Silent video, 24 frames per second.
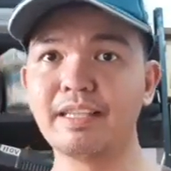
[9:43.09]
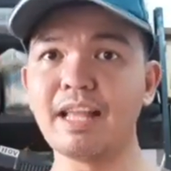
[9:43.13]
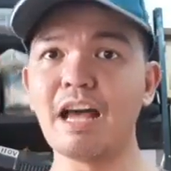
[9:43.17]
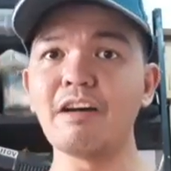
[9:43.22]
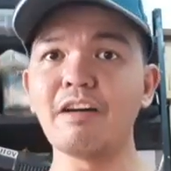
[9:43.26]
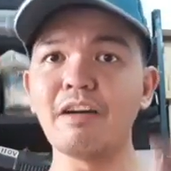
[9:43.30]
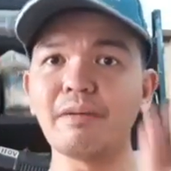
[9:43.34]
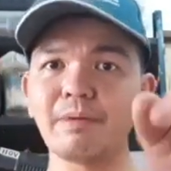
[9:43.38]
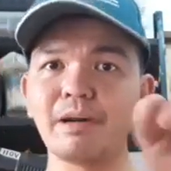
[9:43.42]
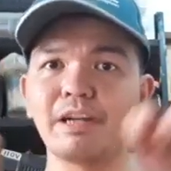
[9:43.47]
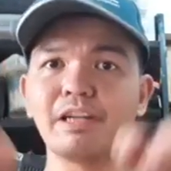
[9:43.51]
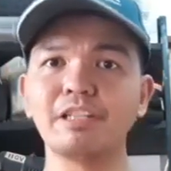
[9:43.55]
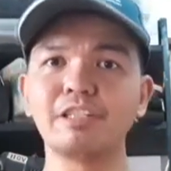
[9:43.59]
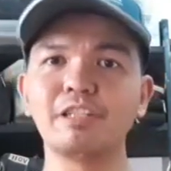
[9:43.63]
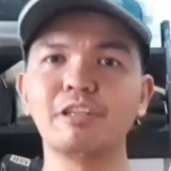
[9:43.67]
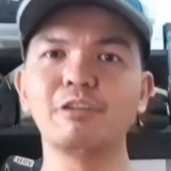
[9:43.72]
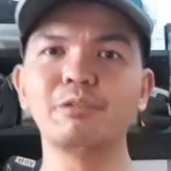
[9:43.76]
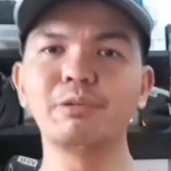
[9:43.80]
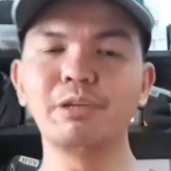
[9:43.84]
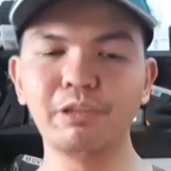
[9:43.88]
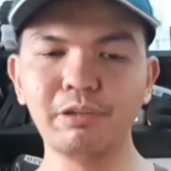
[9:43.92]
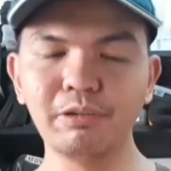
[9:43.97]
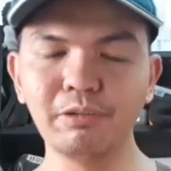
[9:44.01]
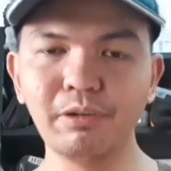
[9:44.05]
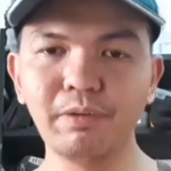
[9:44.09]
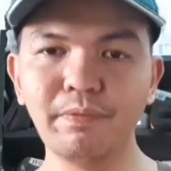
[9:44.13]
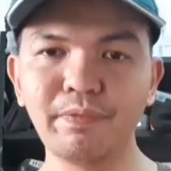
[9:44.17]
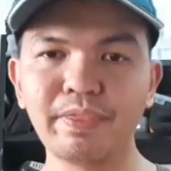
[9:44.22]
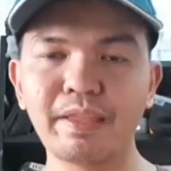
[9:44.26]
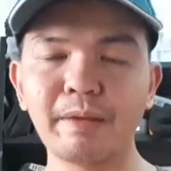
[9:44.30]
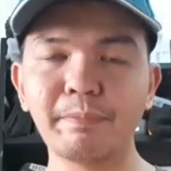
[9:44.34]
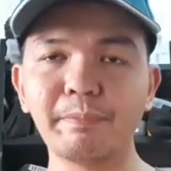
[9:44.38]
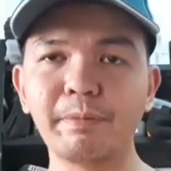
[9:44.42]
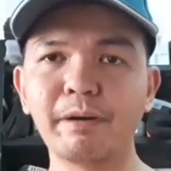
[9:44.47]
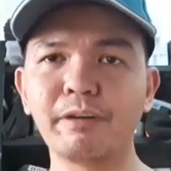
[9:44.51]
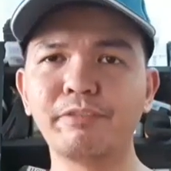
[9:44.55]
Now I'm going to show you
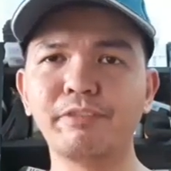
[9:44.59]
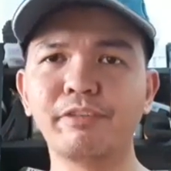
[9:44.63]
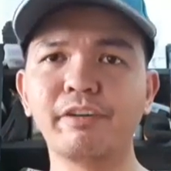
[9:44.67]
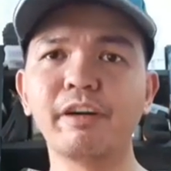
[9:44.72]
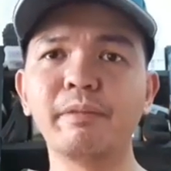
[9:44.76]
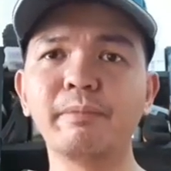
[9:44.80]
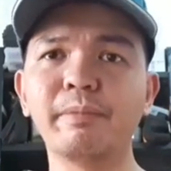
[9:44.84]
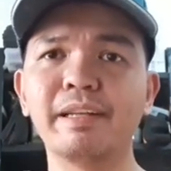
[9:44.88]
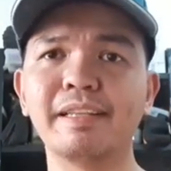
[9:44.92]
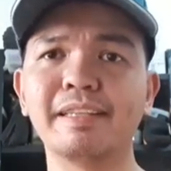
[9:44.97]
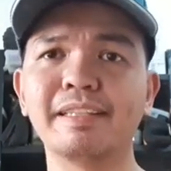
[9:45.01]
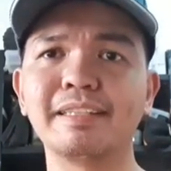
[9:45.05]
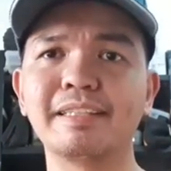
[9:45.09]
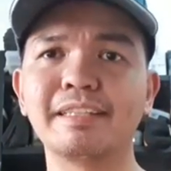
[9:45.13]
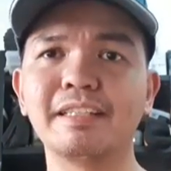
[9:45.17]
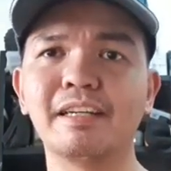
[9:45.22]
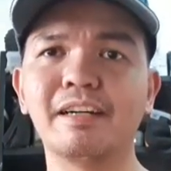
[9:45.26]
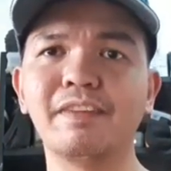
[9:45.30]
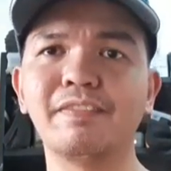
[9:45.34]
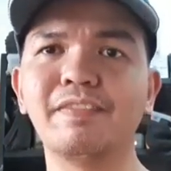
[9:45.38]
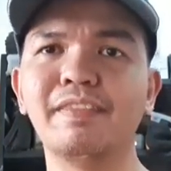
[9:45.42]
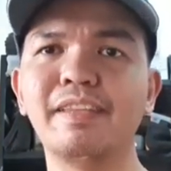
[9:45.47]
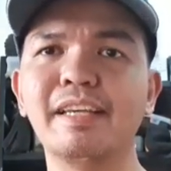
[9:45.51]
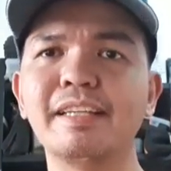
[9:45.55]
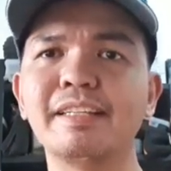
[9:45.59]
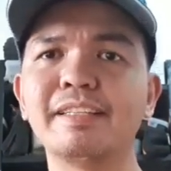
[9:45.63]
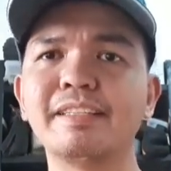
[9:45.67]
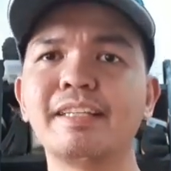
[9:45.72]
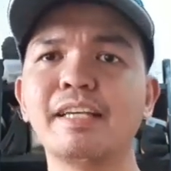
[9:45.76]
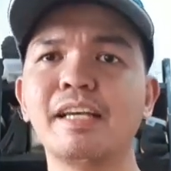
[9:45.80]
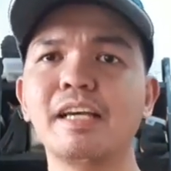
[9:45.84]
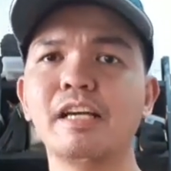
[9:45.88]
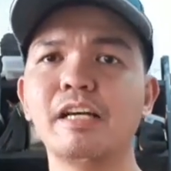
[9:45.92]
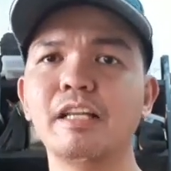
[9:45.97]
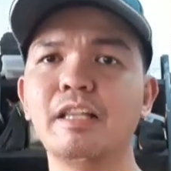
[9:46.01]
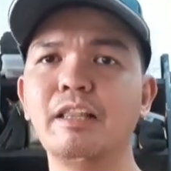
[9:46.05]
the performance of
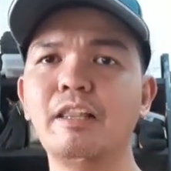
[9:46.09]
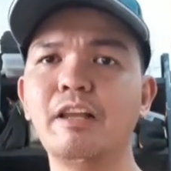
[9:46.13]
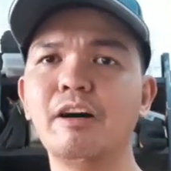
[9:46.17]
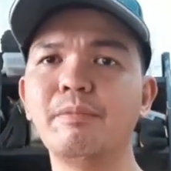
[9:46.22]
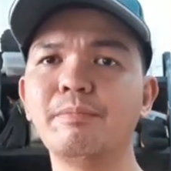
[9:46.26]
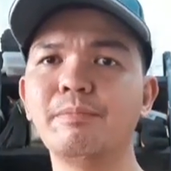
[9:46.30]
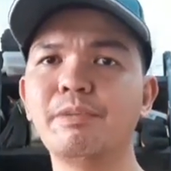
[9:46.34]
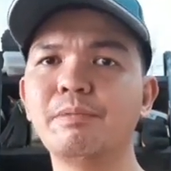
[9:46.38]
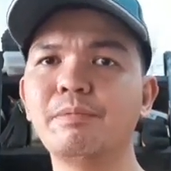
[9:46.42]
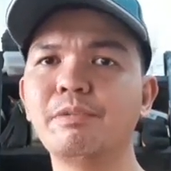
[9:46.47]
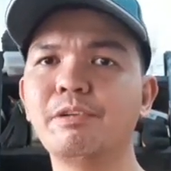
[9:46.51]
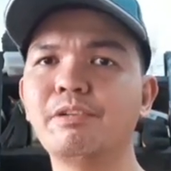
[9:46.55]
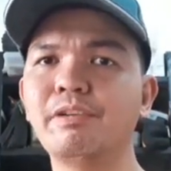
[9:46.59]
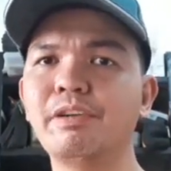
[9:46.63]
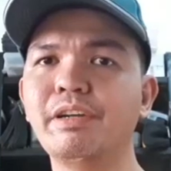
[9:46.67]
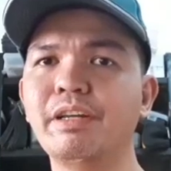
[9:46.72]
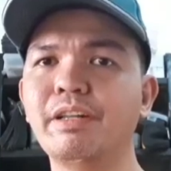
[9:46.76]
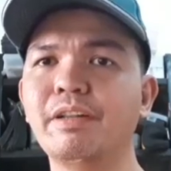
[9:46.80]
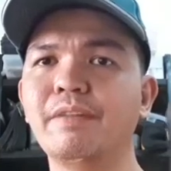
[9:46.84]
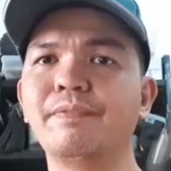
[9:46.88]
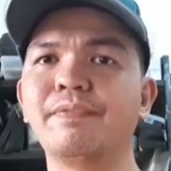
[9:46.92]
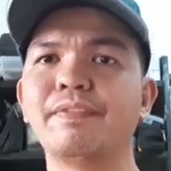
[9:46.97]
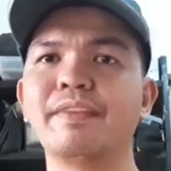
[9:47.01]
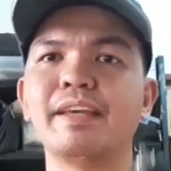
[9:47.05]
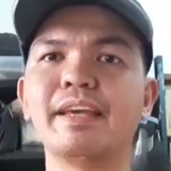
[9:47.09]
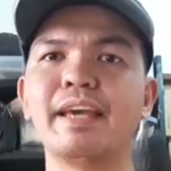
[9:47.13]
this Lomvum drill.